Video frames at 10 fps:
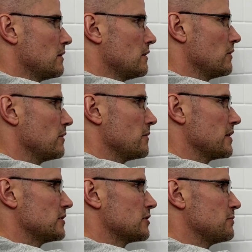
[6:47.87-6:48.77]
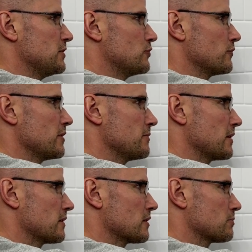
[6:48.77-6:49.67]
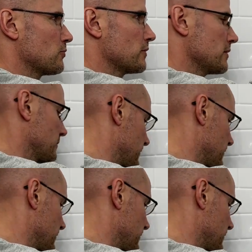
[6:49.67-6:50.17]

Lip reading: Well, I may just be dreaming at this point.